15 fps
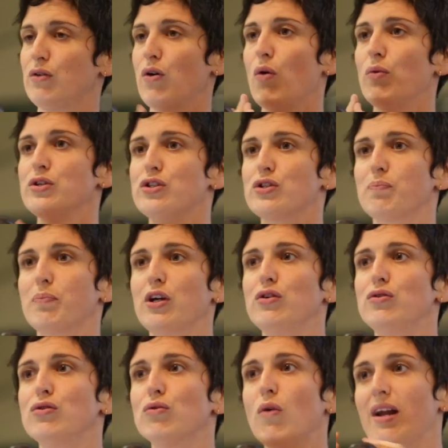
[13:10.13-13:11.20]
You always, but
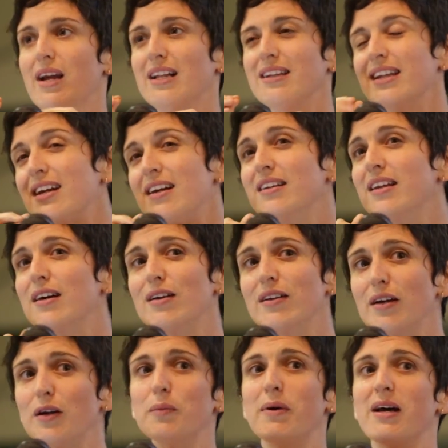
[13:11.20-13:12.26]
you do want a little, little,
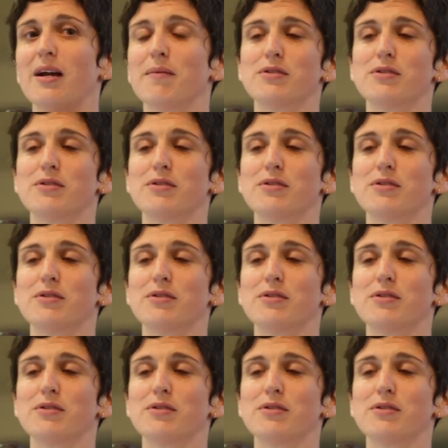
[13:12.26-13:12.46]
little bit.